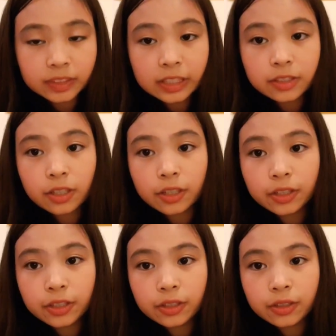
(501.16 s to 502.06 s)

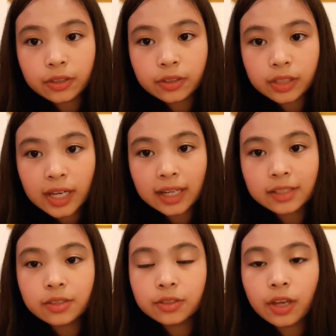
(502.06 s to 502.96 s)
so
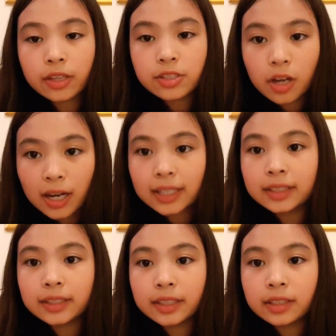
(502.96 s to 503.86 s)
they
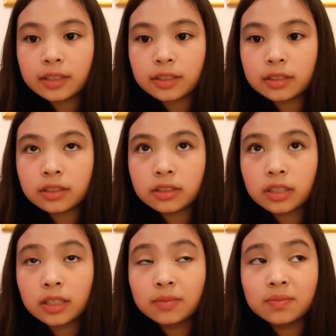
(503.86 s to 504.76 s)
tightly
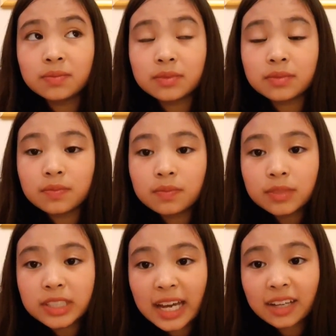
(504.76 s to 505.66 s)

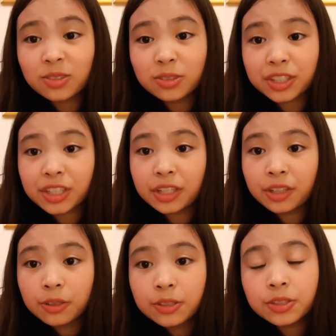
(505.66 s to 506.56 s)
tangled it, and
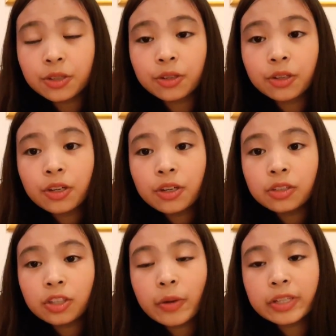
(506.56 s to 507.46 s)
also
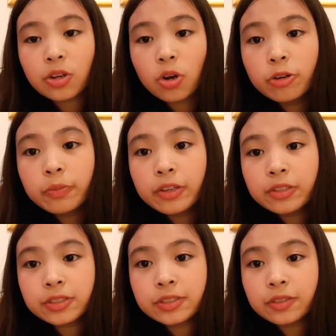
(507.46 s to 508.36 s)
there was
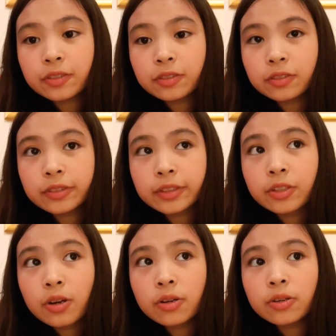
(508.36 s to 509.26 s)
almost
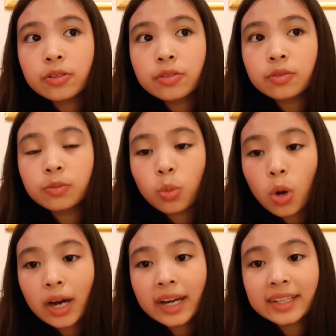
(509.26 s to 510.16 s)
no
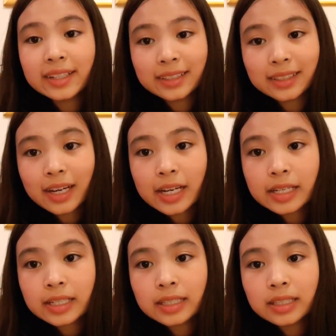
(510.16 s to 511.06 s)
wire
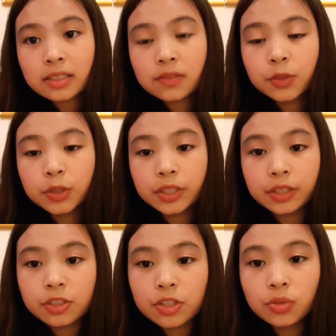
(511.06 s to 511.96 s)
like for the
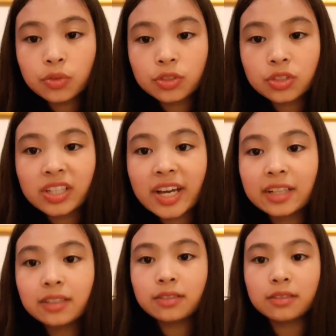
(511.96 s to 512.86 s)
children to like
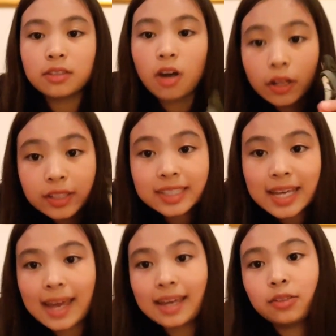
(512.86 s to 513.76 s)

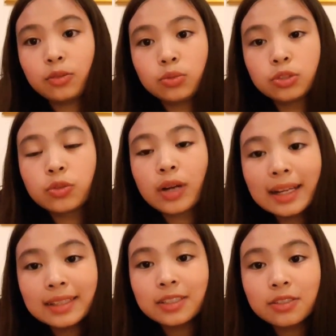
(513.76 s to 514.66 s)
untangle, so I had
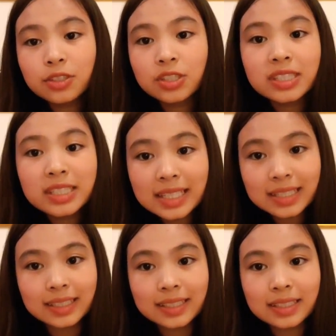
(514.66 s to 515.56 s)
to use the
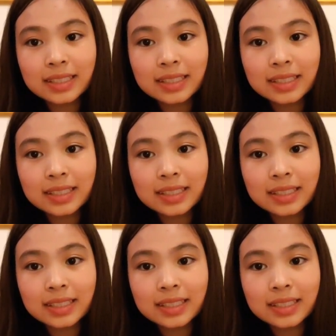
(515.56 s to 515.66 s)
scissors,